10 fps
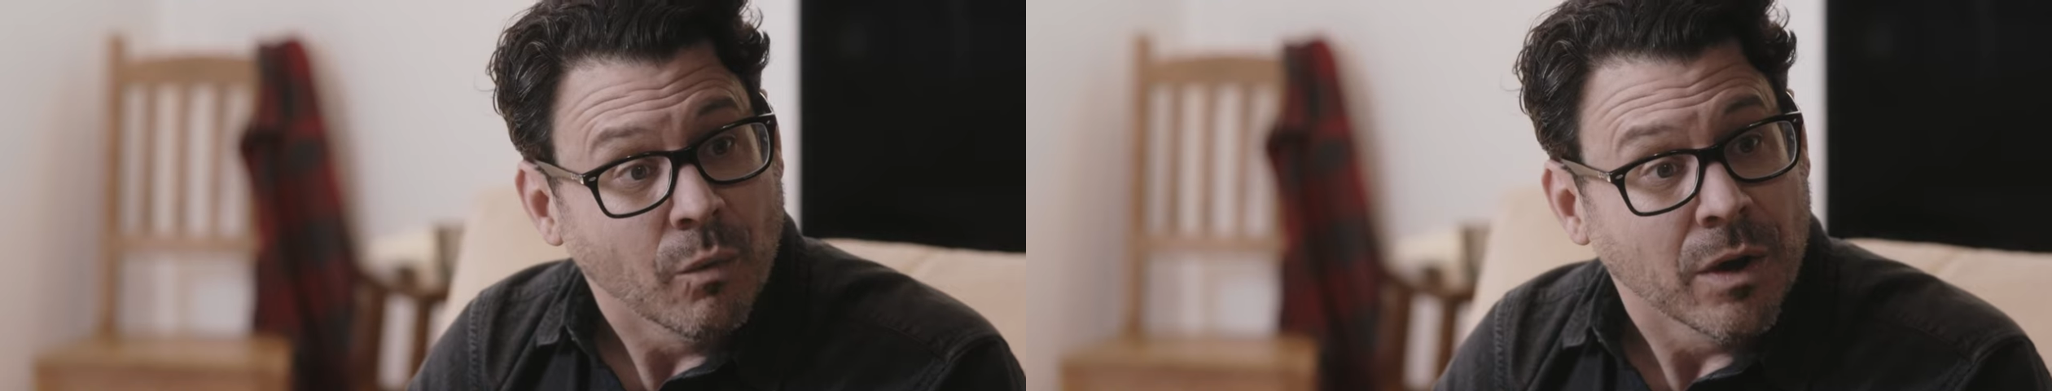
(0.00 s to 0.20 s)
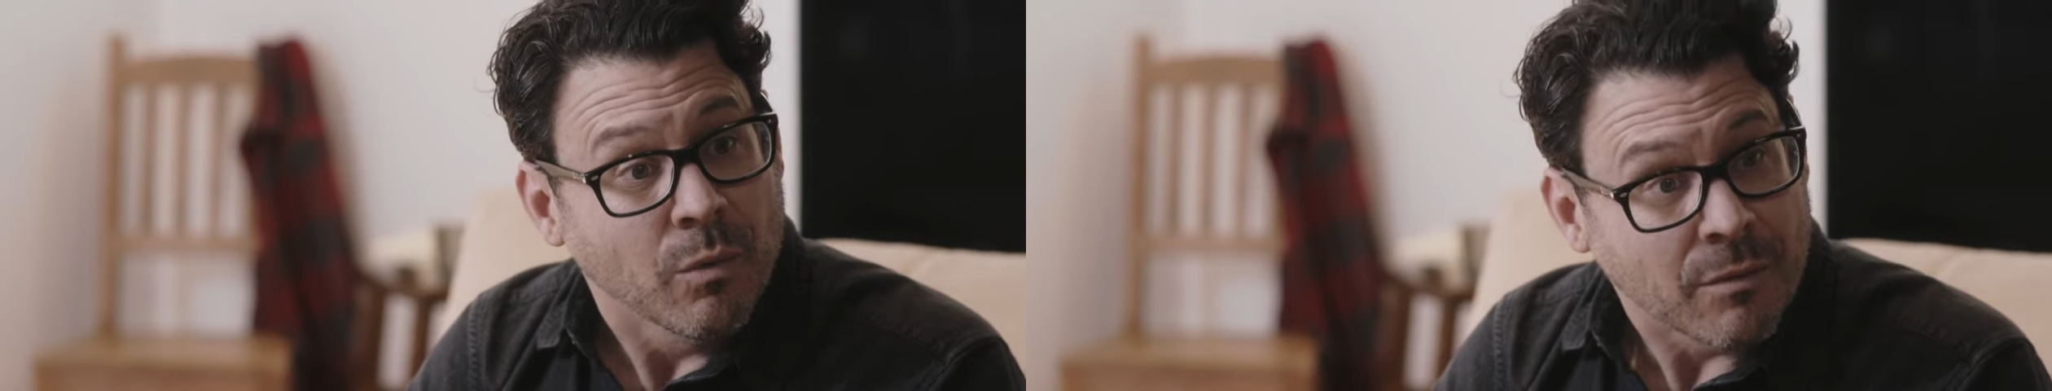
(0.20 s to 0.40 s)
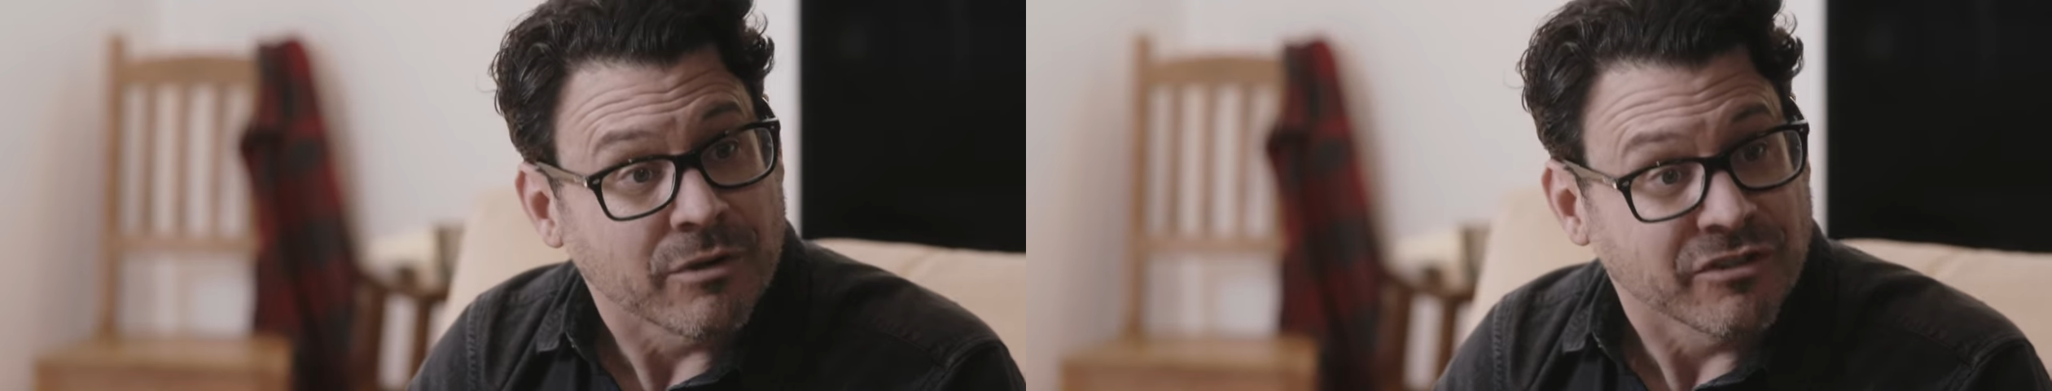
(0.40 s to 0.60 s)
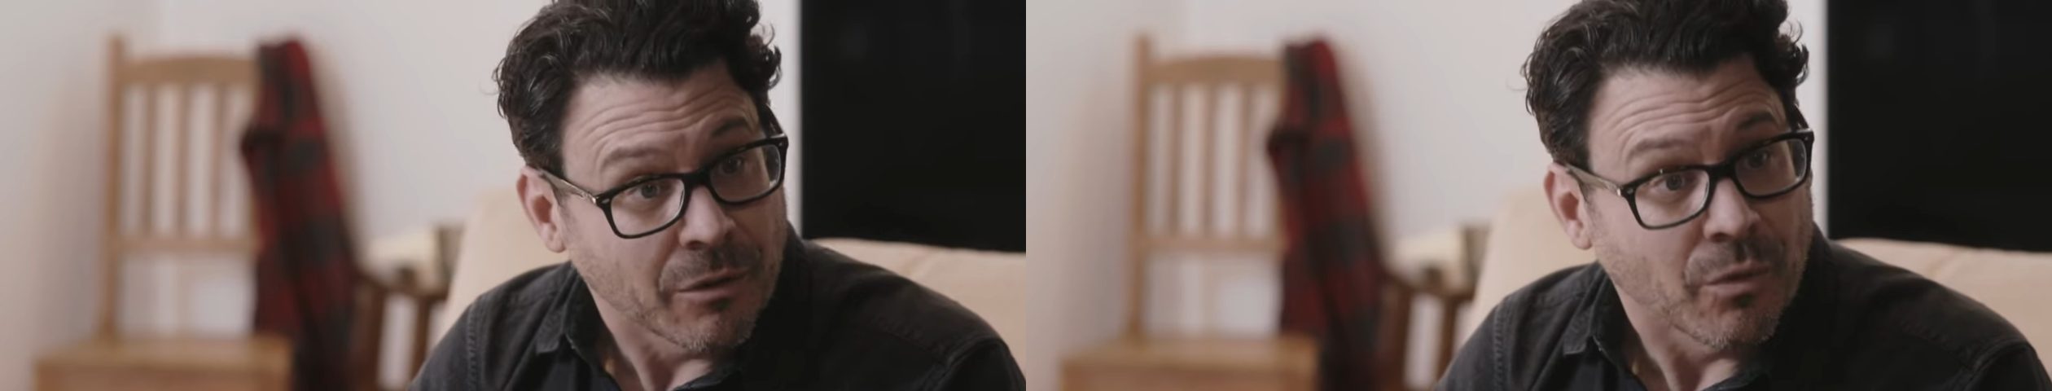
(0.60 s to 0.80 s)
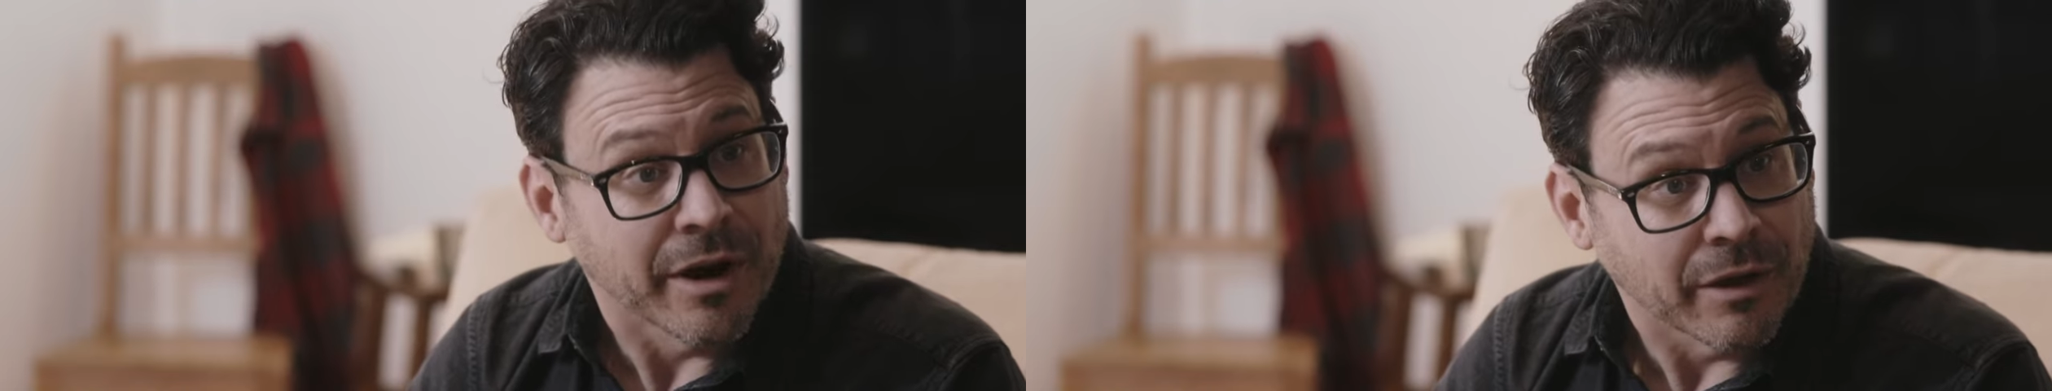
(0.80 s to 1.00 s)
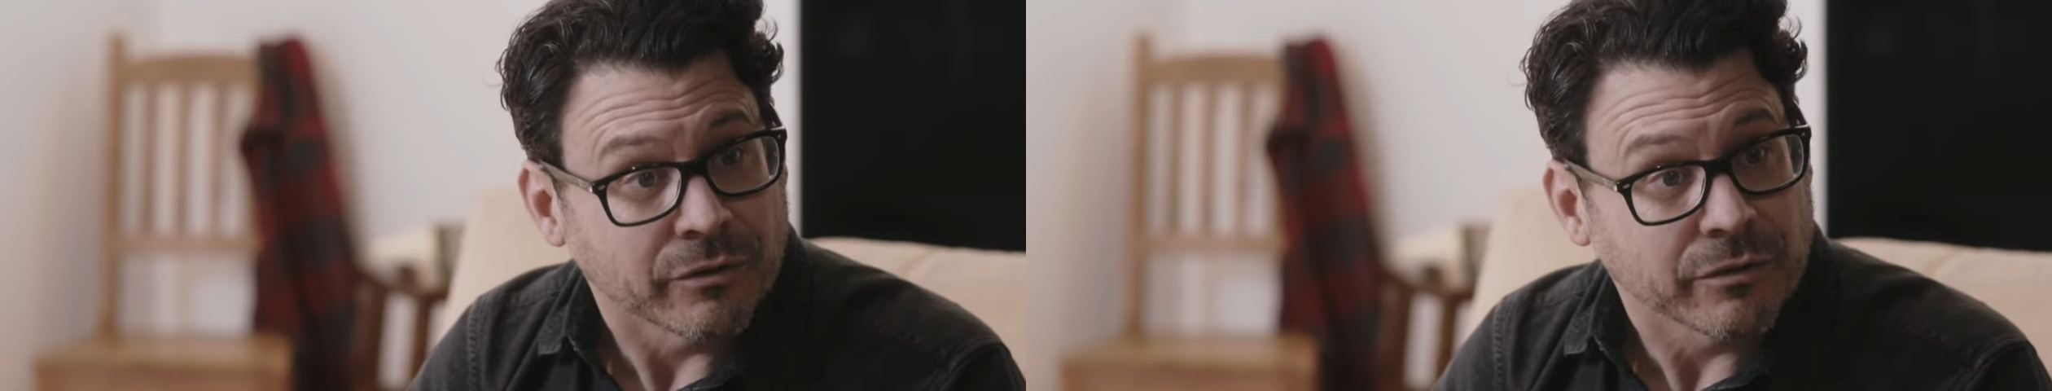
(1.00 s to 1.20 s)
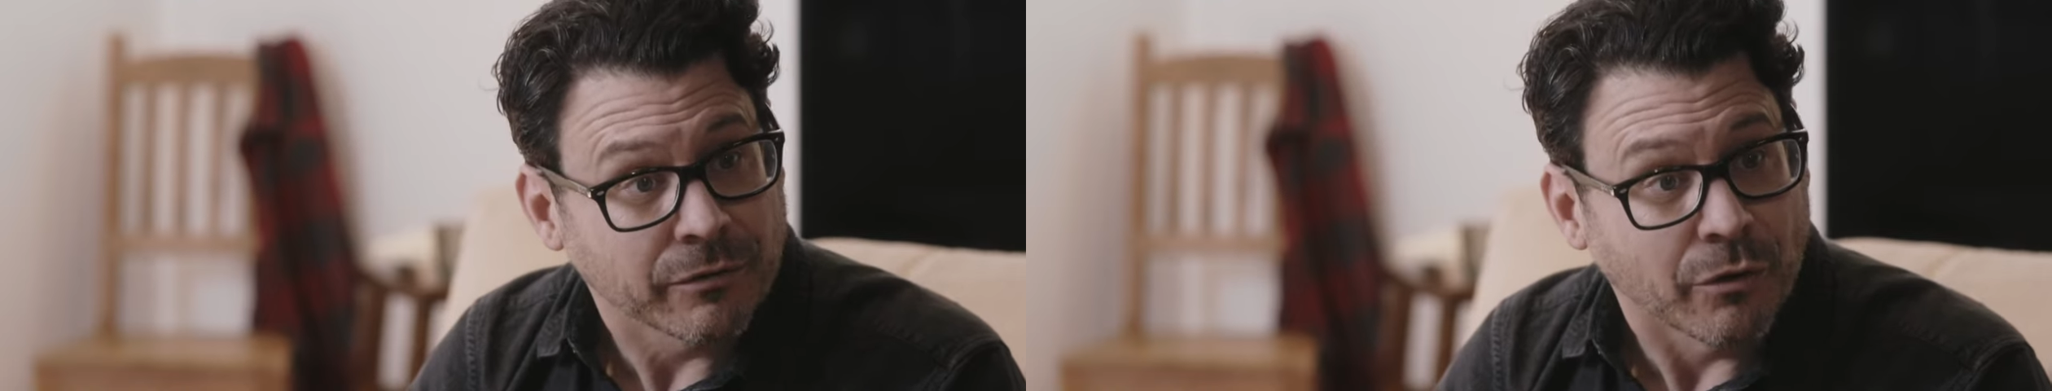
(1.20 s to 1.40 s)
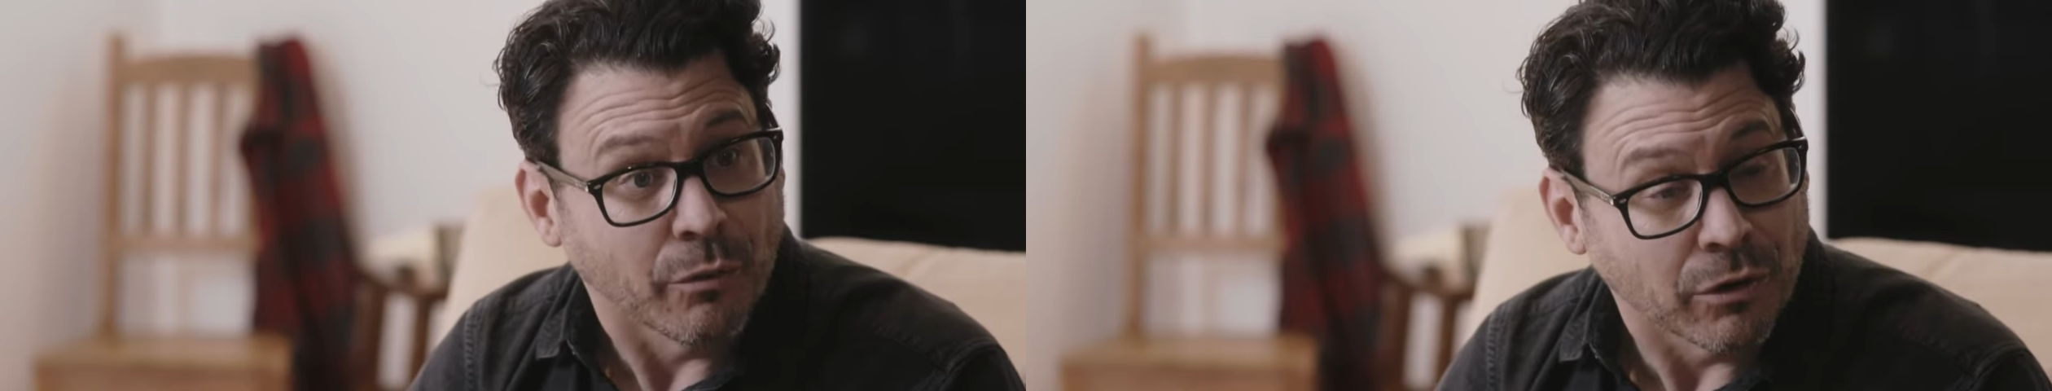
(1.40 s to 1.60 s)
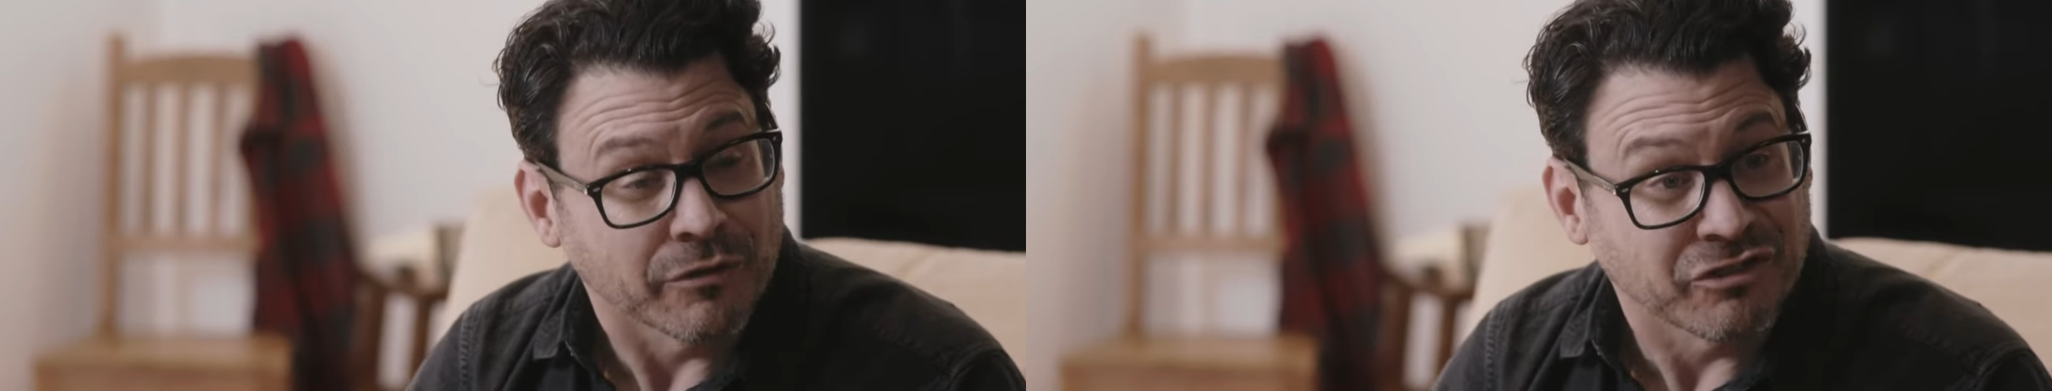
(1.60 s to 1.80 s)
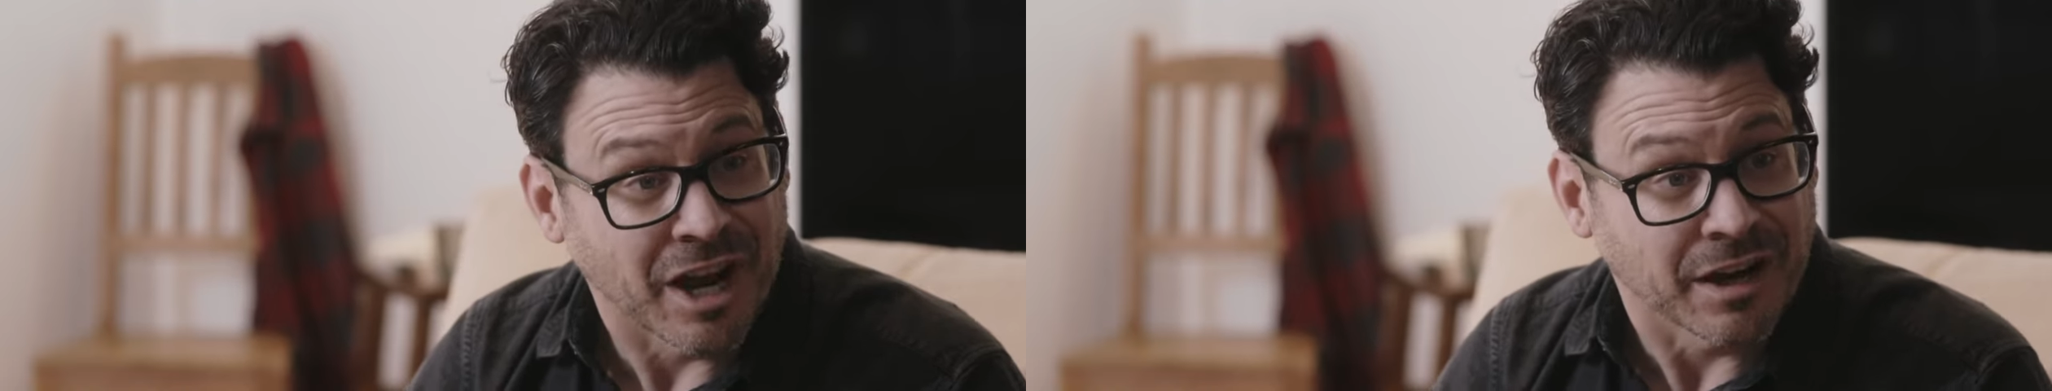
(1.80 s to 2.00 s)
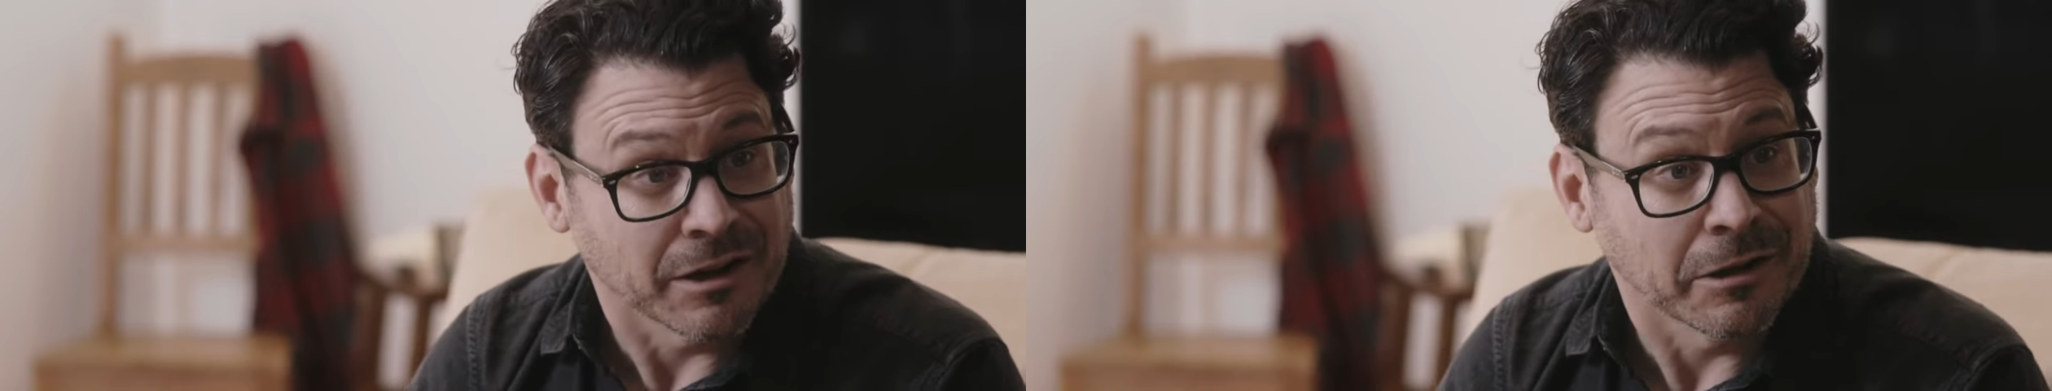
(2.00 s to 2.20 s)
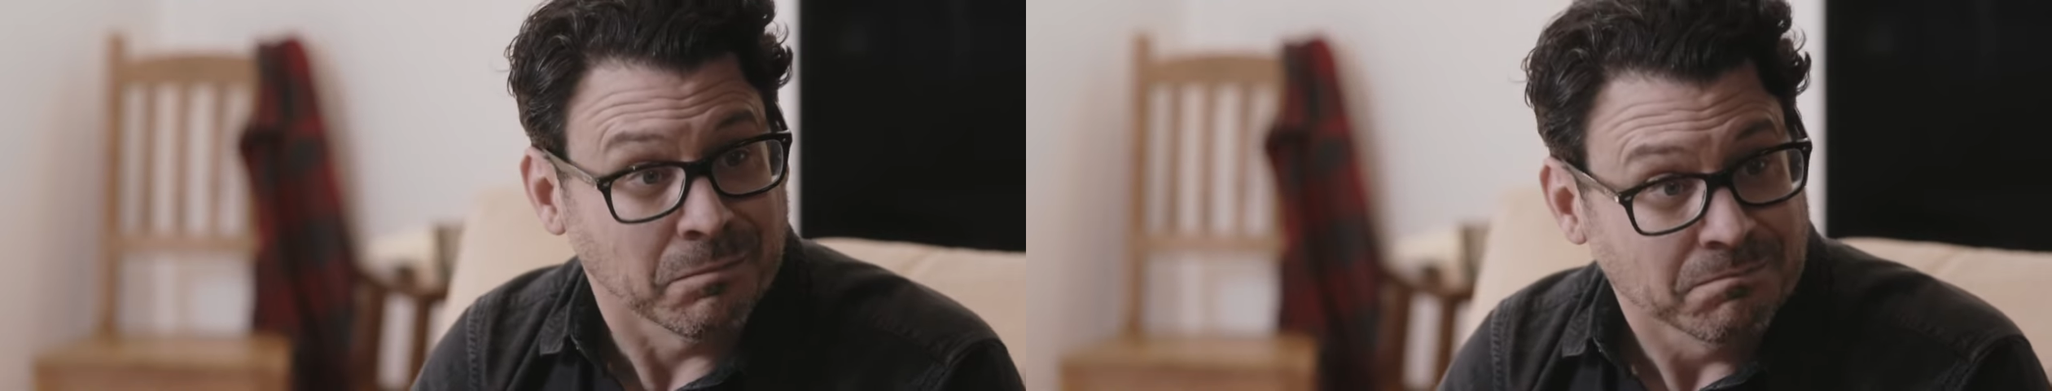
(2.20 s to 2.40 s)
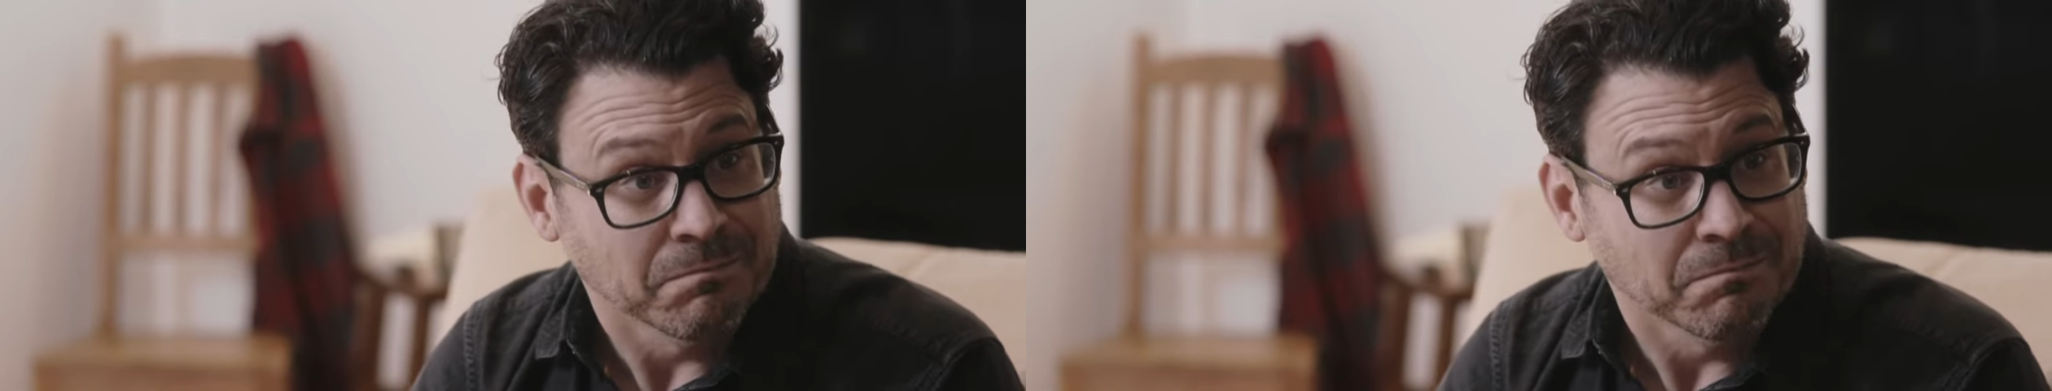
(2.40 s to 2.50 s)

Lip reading: we went with someone else for the role of Jacqueline.